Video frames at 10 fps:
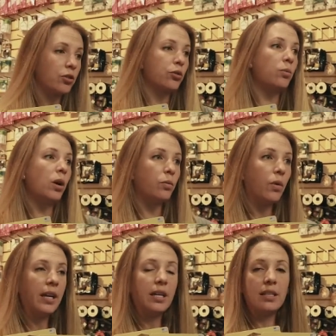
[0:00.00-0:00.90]
So they're swung
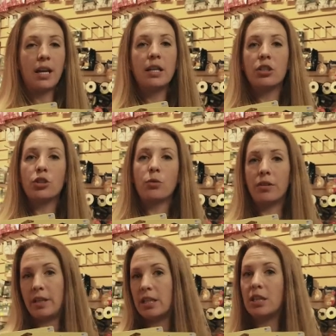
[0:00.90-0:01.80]
right in tight to
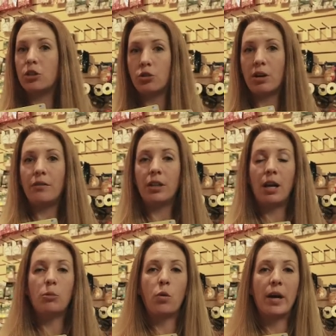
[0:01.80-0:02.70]
shore. They tend to travel
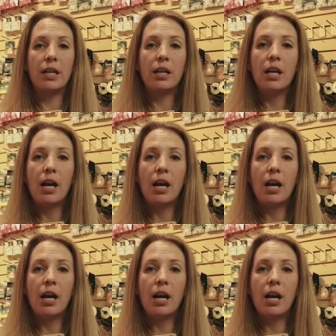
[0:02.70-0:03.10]
up quite